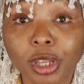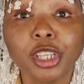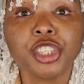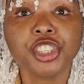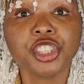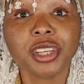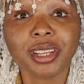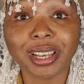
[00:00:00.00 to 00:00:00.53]
is
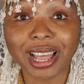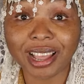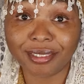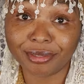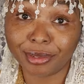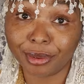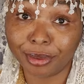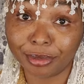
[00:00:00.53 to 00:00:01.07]
she alive
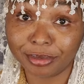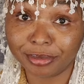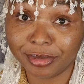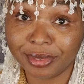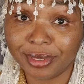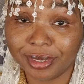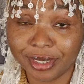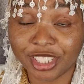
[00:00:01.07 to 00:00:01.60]
though?
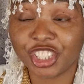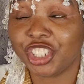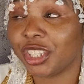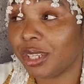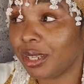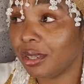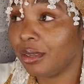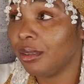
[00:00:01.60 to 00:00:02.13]
Is
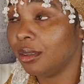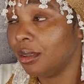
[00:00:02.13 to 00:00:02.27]
she,